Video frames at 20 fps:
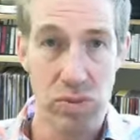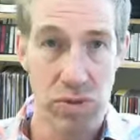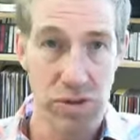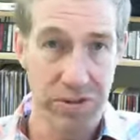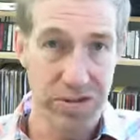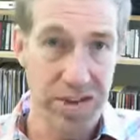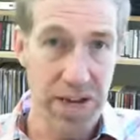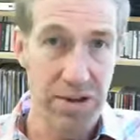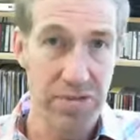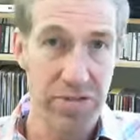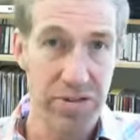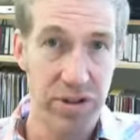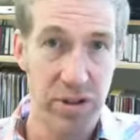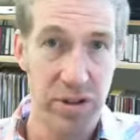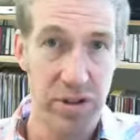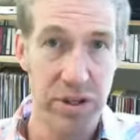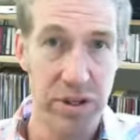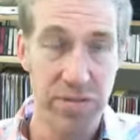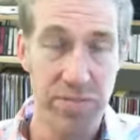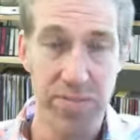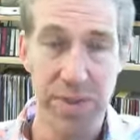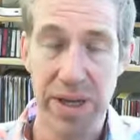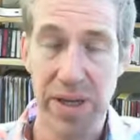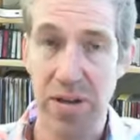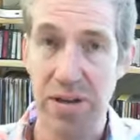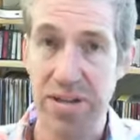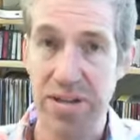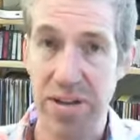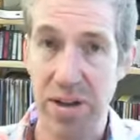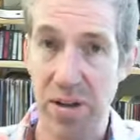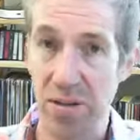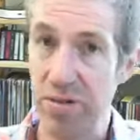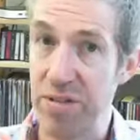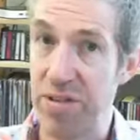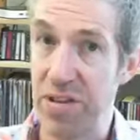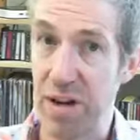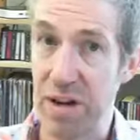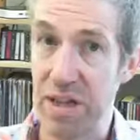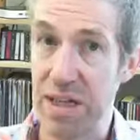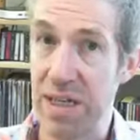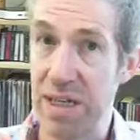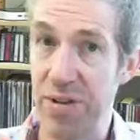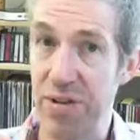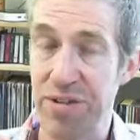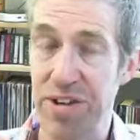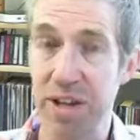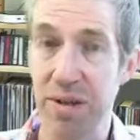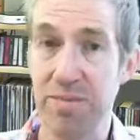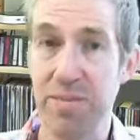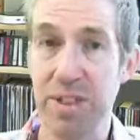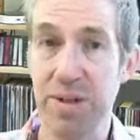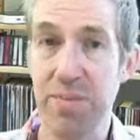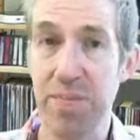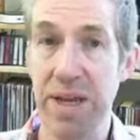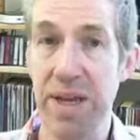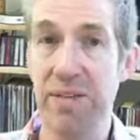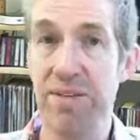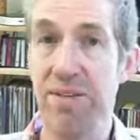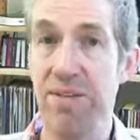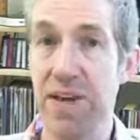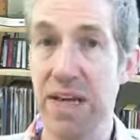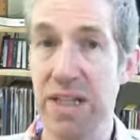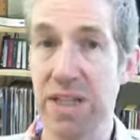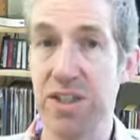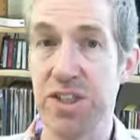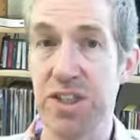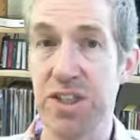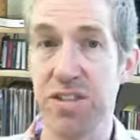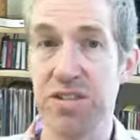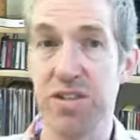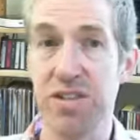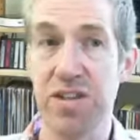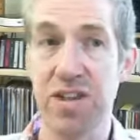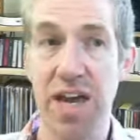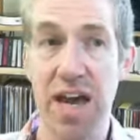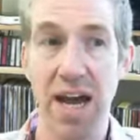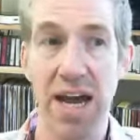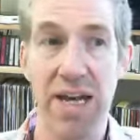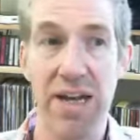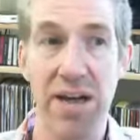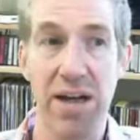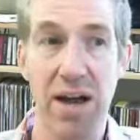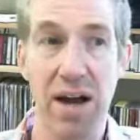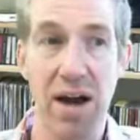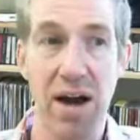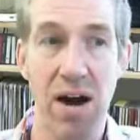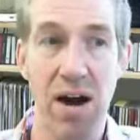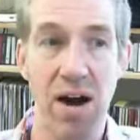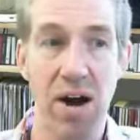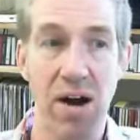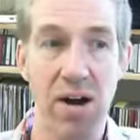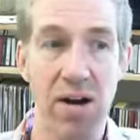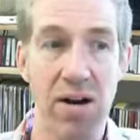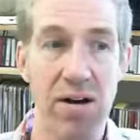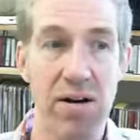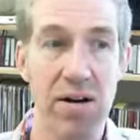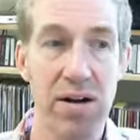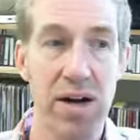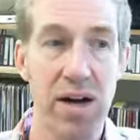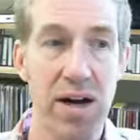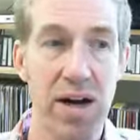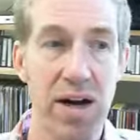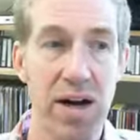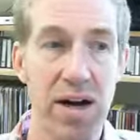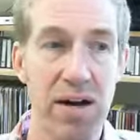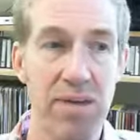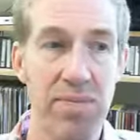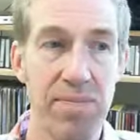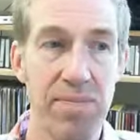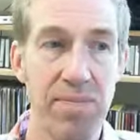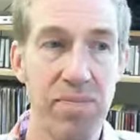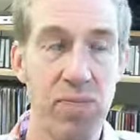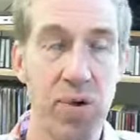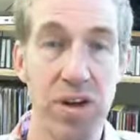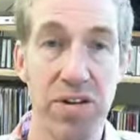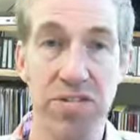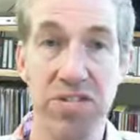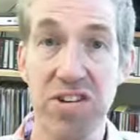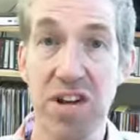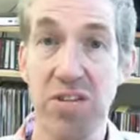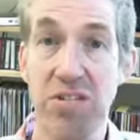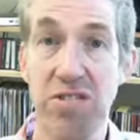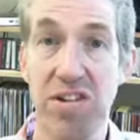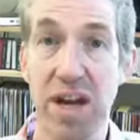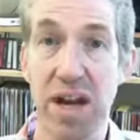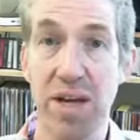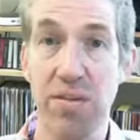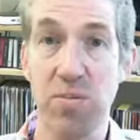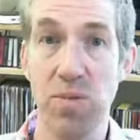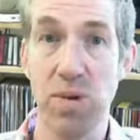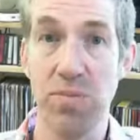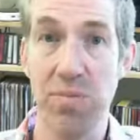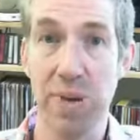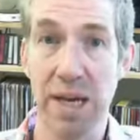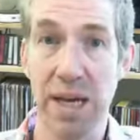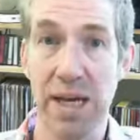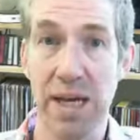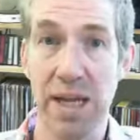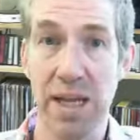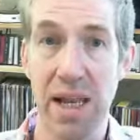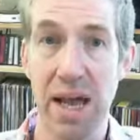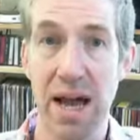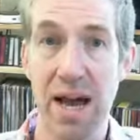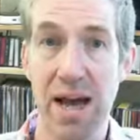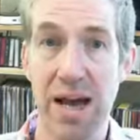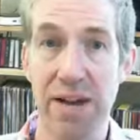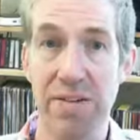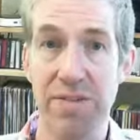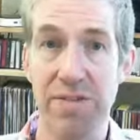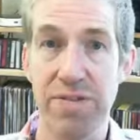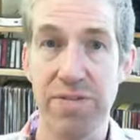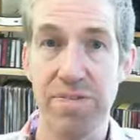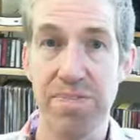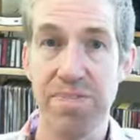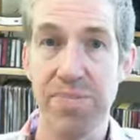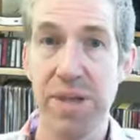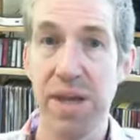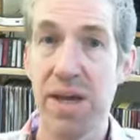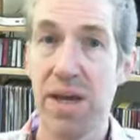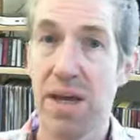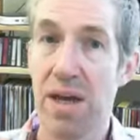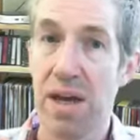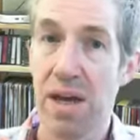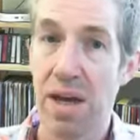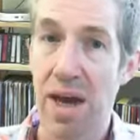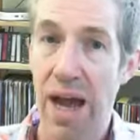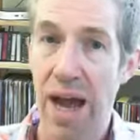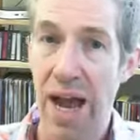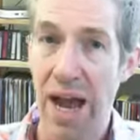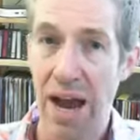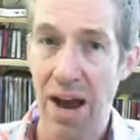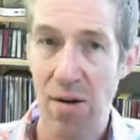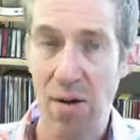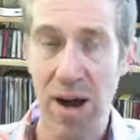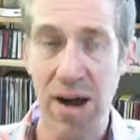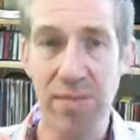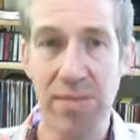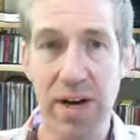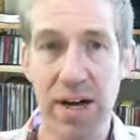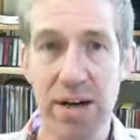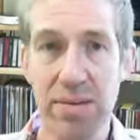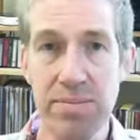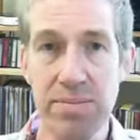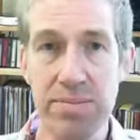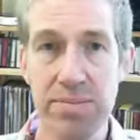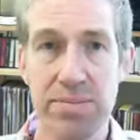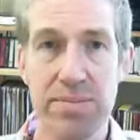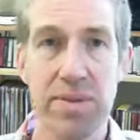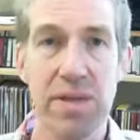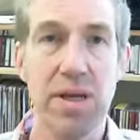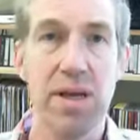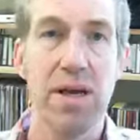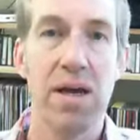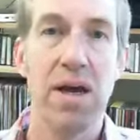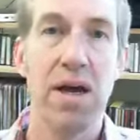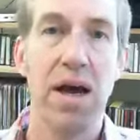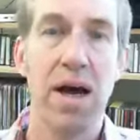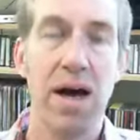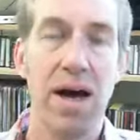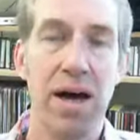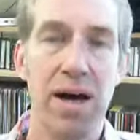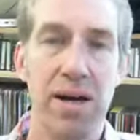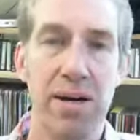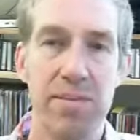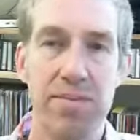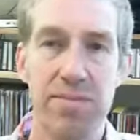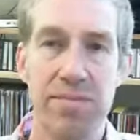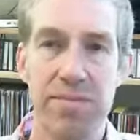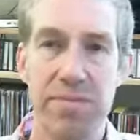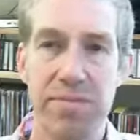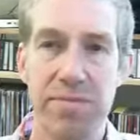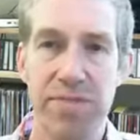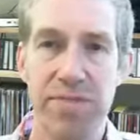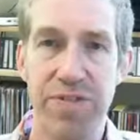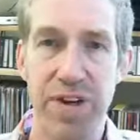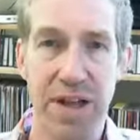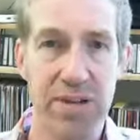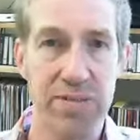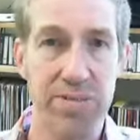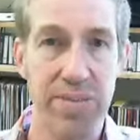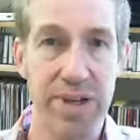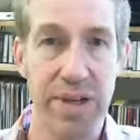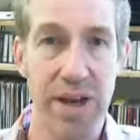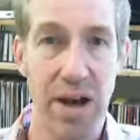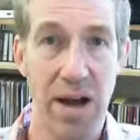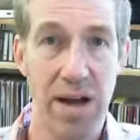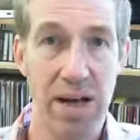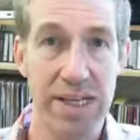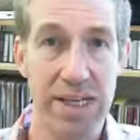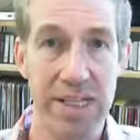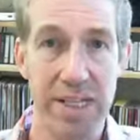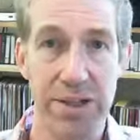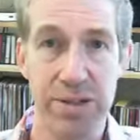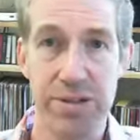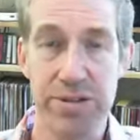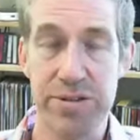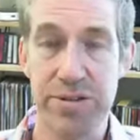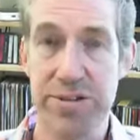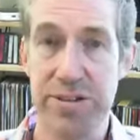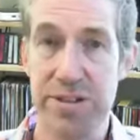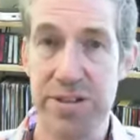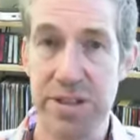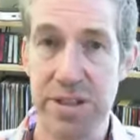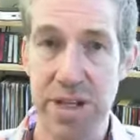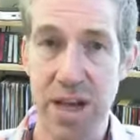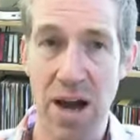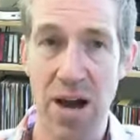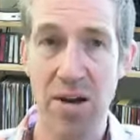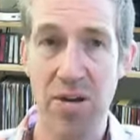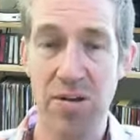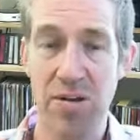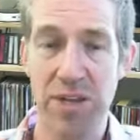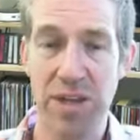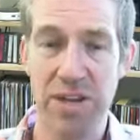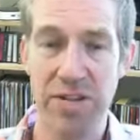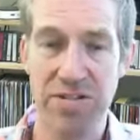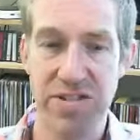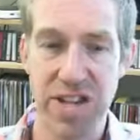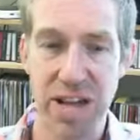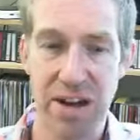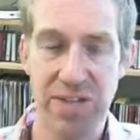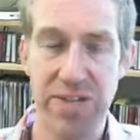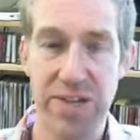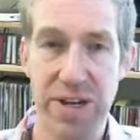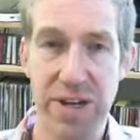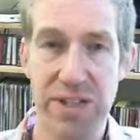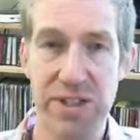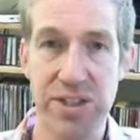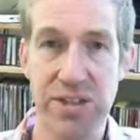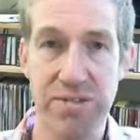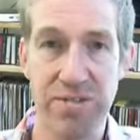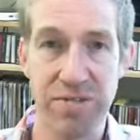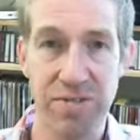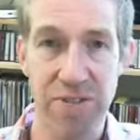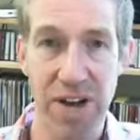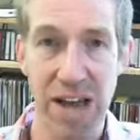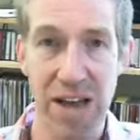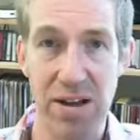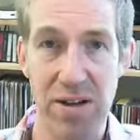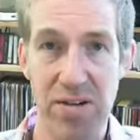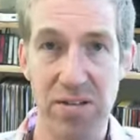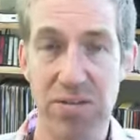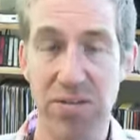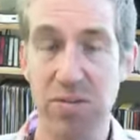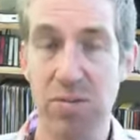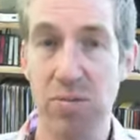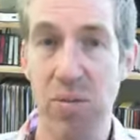Sounds good, because those certainly seem to be features that are we associate with being alive. However, Feldman argues, no, this definition fails.